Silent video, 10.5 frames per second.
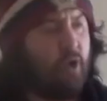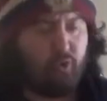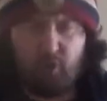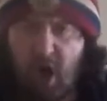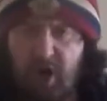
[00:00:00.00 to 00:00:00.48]

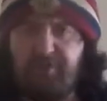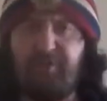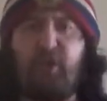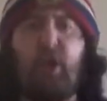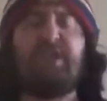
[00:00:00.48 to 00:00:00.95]

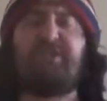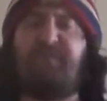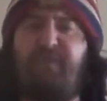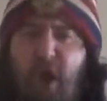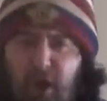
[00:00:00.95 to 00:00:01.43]
Ronda is
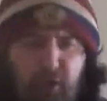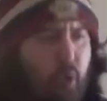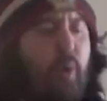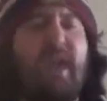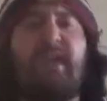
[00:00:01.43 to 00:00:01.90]

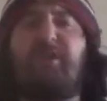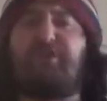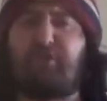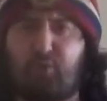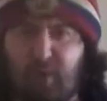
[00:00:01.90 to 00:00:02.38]
following a
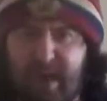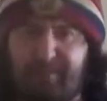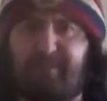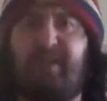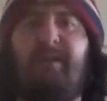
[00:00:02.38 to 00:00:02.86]

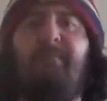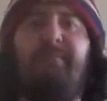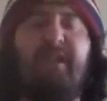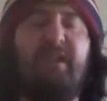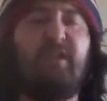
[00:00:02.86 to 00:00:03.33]
script.
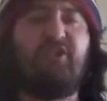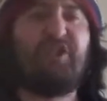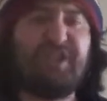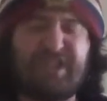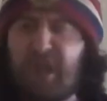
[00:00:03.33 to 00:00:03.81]

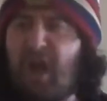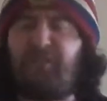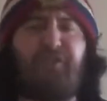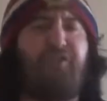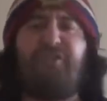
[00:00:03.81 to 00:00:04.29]
She's
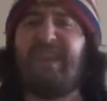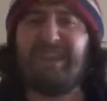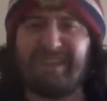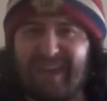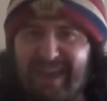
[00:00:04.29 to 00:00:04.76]
not
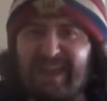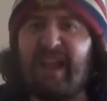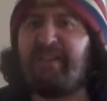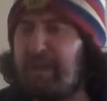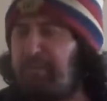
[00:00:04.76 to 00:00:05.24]
stealing
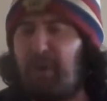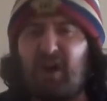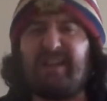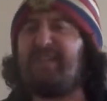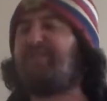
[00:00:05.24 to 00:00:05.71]

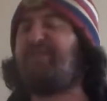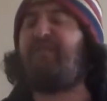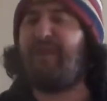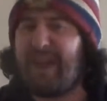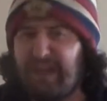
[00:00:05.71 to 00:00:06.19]
anybody's
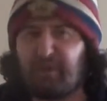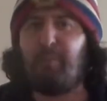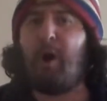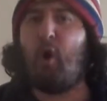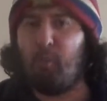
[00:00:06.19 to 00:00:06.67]
fake
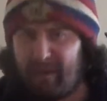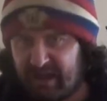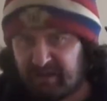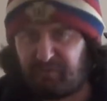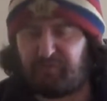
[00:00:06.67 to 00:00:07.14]

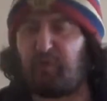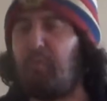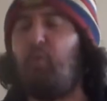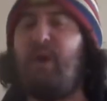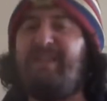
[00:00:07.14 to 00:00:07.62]
moment
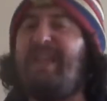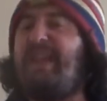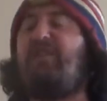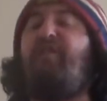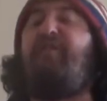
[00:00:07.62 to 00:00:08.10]
from winning a